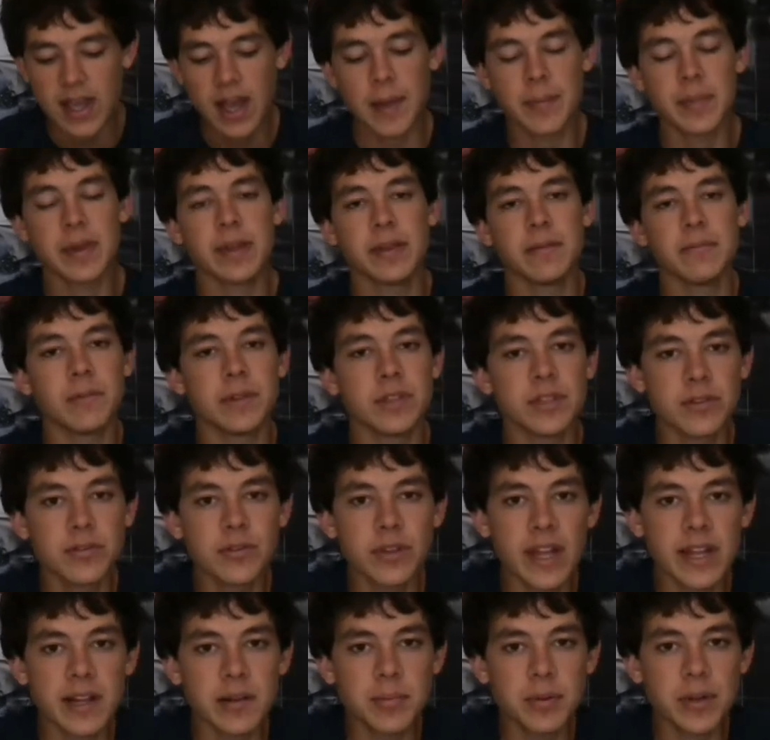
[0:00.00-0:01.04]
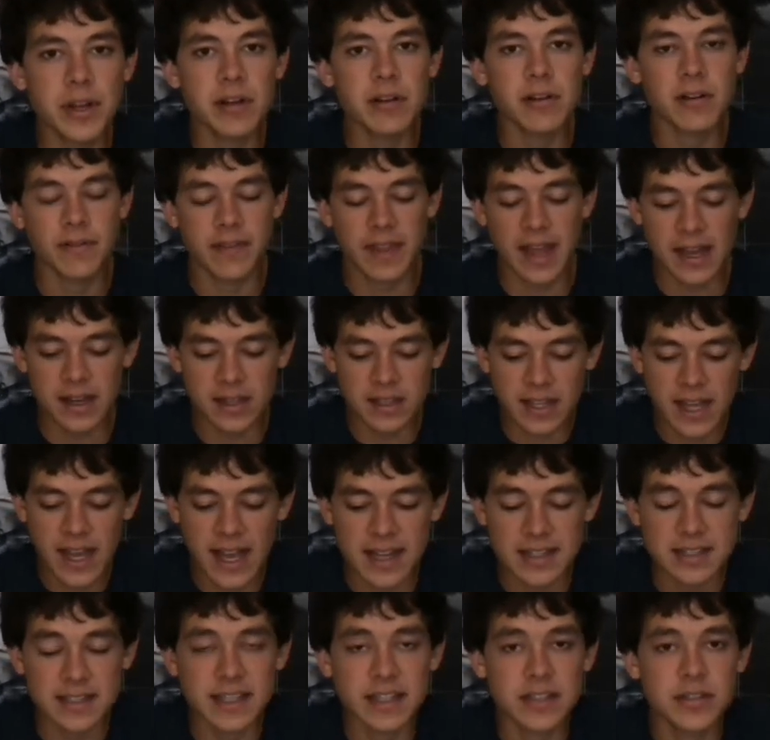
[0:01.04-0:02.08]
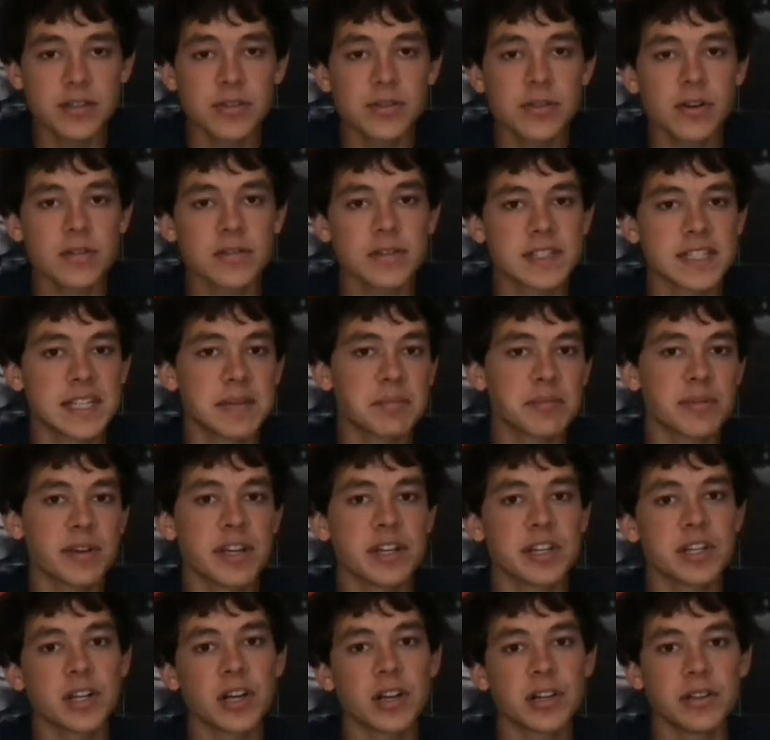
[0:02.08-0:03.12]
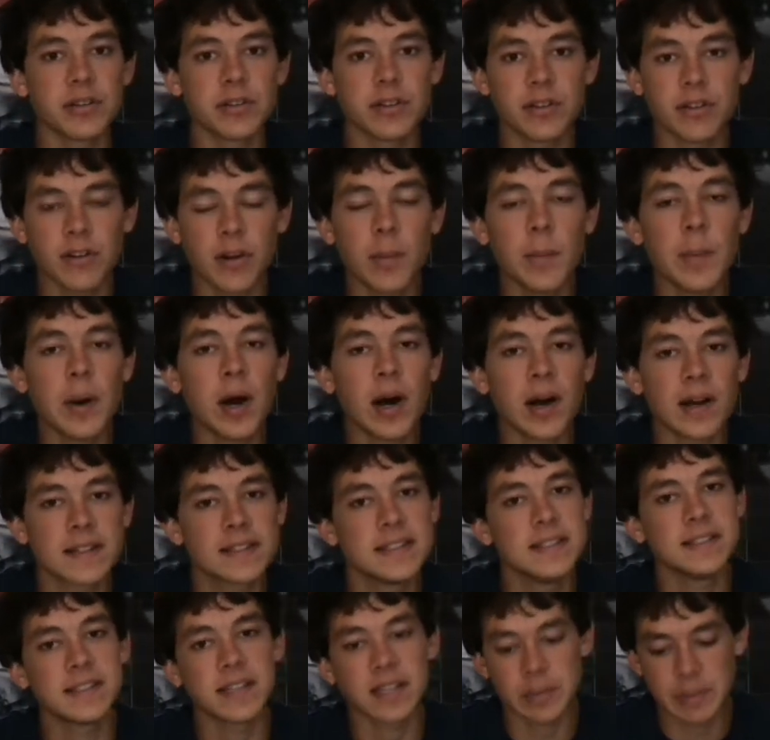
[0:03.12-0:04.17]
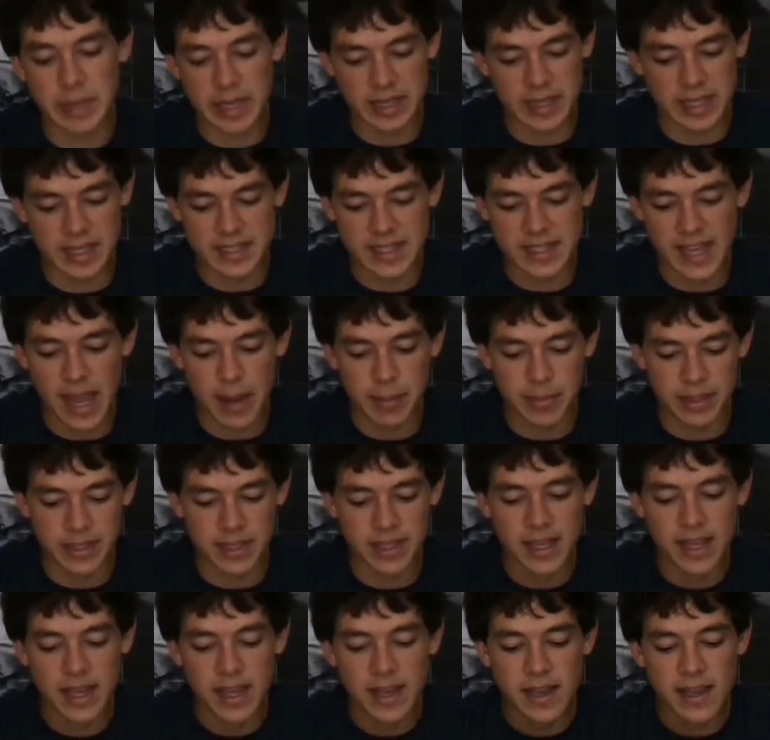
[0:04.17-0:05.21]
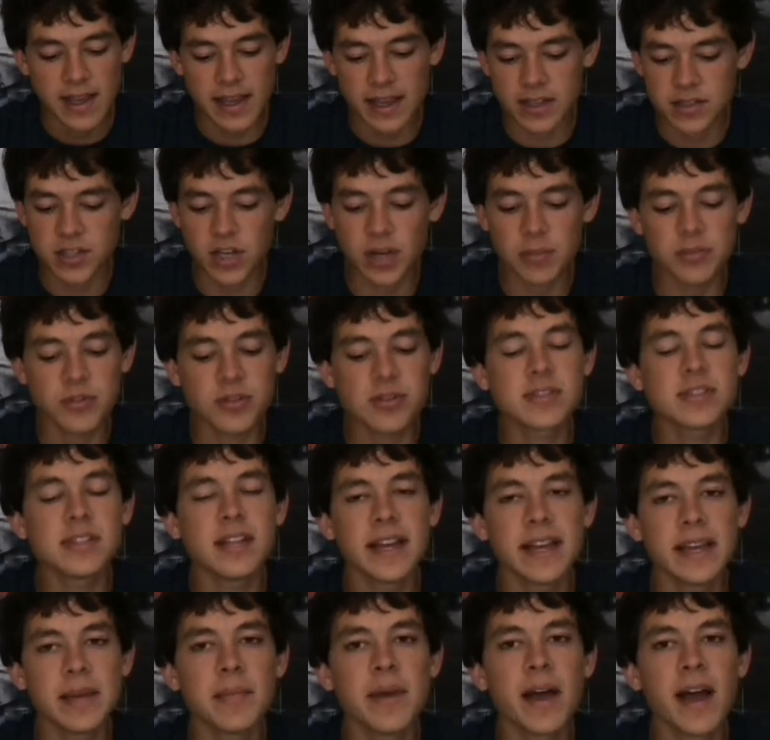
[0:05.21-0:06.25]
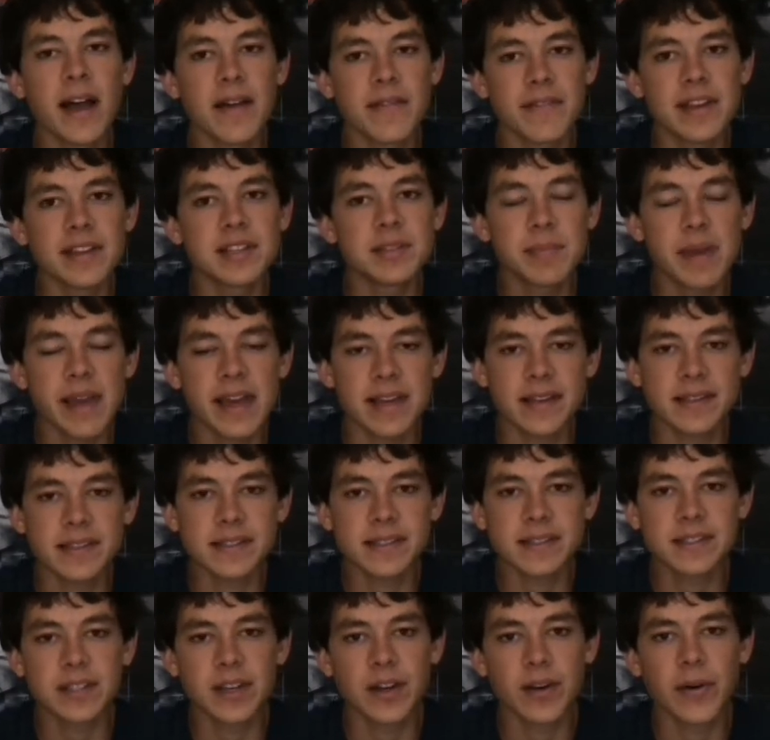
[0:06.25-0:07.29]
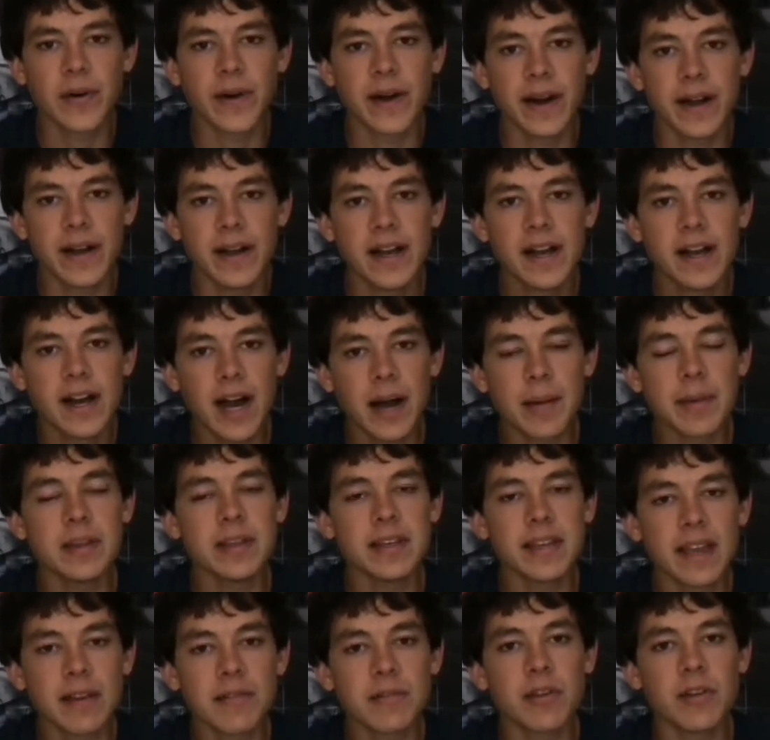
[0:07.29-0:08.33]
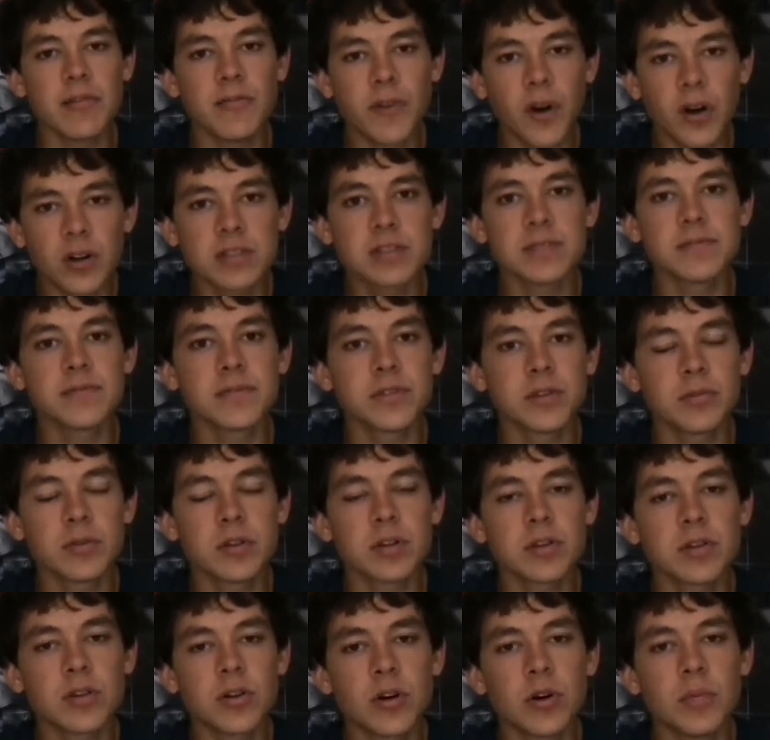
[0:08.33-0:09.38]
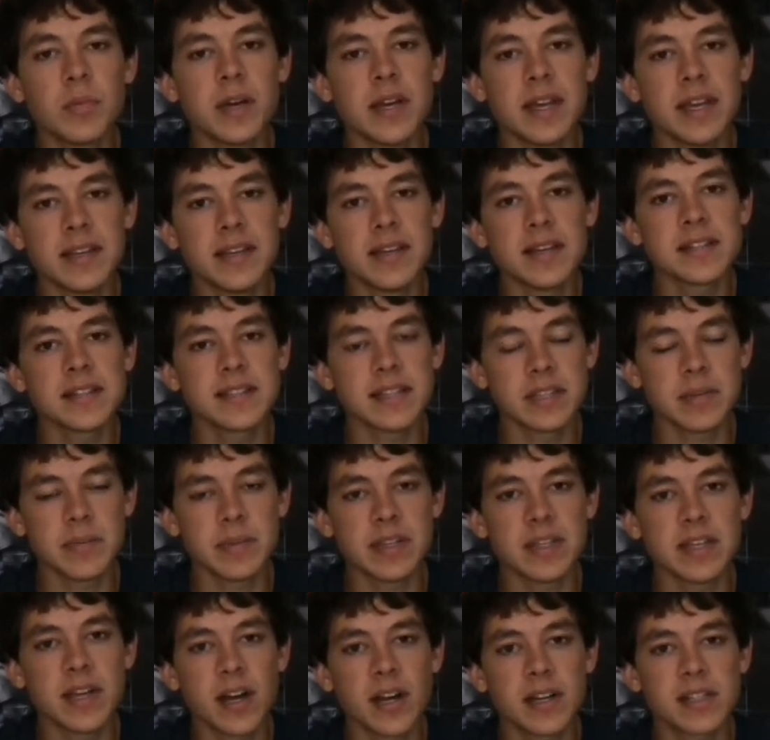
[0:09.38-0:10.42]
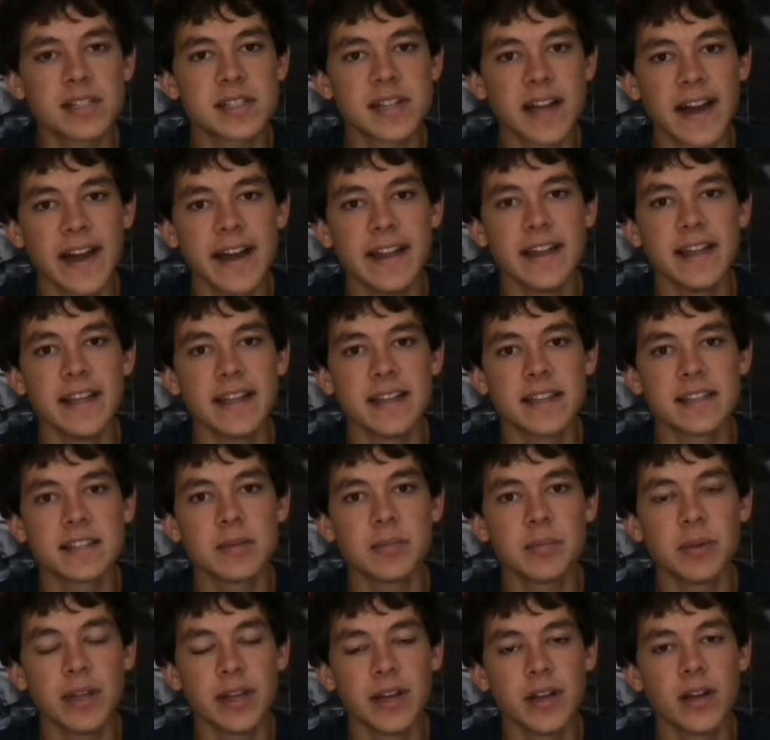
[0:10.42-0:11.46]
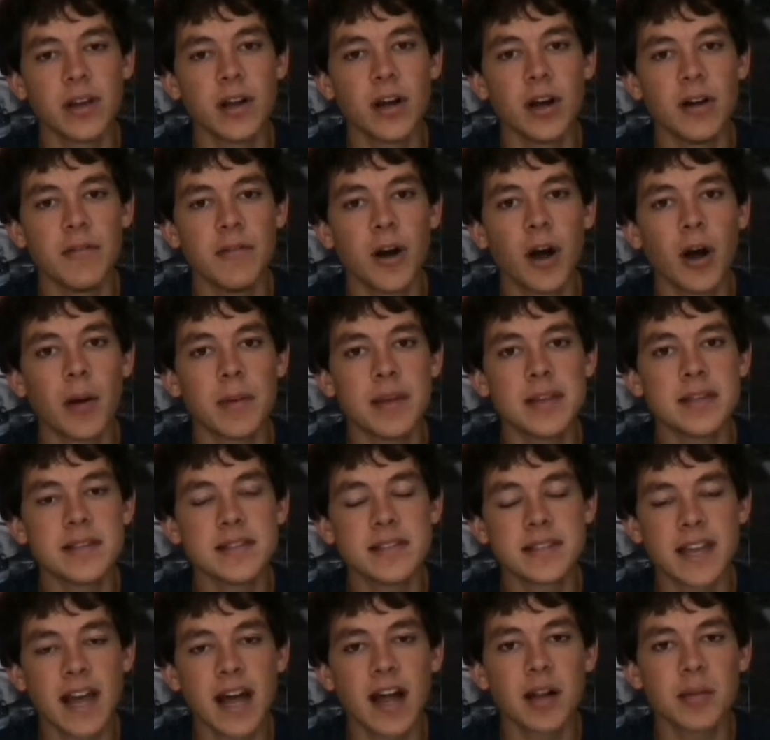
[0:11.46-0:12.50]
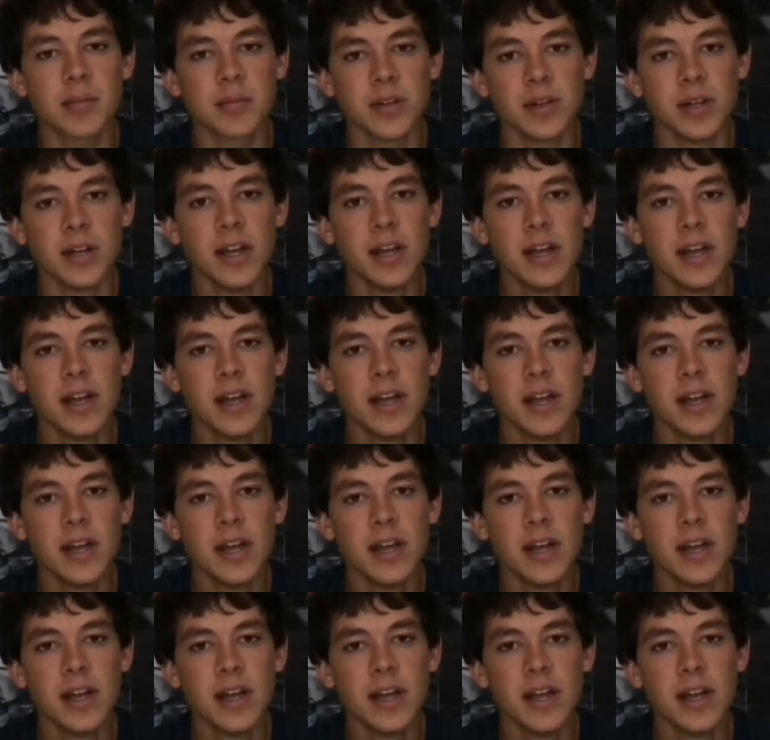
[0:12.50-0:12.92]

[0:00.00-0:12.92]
I mean, when you let a player of that class get 2 yards of separation on you in your own box, he's going to make things happen. And John Brooks let him have that space. So, I mean, you can't really fault him for the wonder goal, but he does need to be touch tight against a player of James' caliber